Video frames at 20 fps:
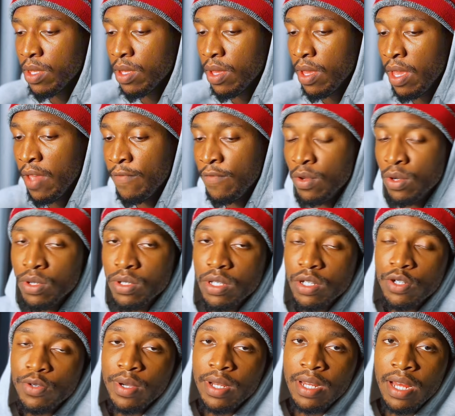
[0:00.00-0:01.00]
you lose a
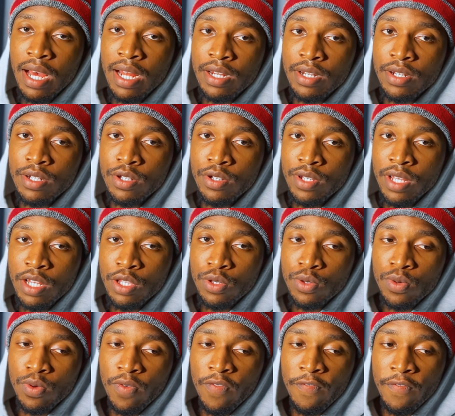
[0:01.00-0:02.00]
trade and you tend
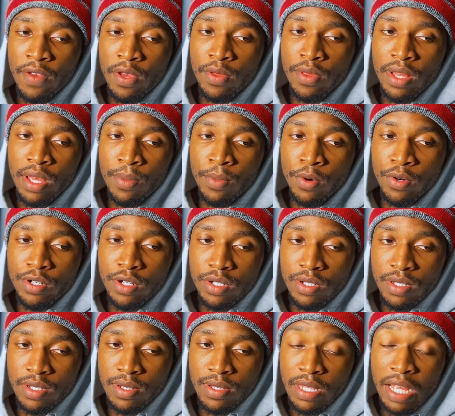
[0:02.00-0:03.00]
to feel
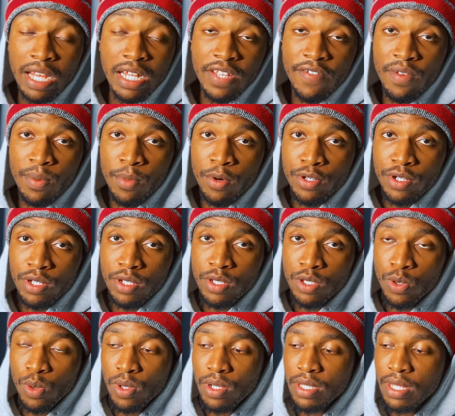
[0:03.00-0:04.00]
emotions, negative emotions
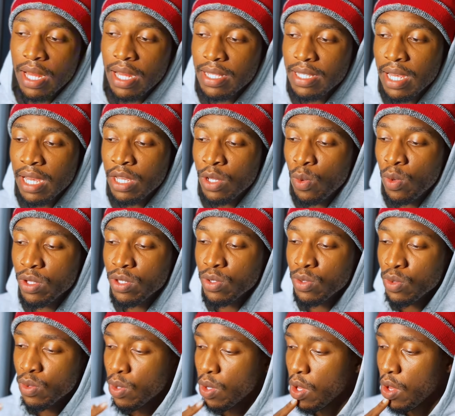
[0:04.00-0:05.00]
towards that, and